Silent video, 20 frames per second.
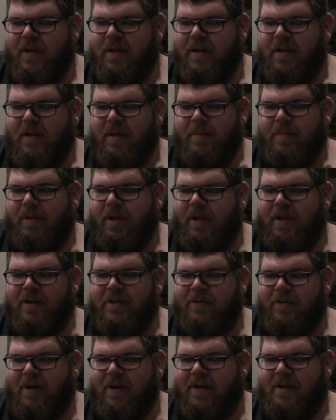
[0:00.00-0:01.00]
playing
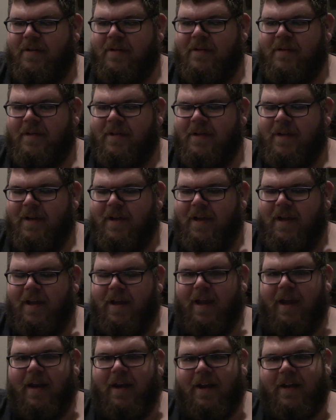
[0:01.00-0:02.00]
around,
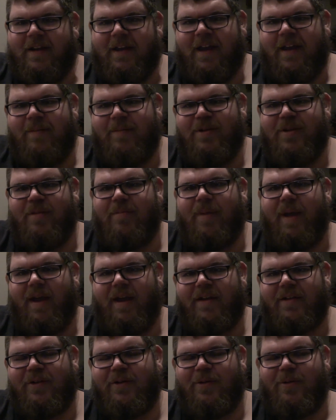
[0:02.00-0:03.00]
And I came in the
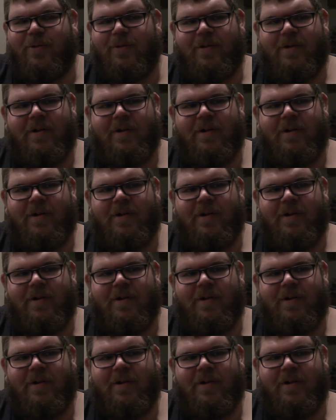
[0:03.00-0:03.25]
back door,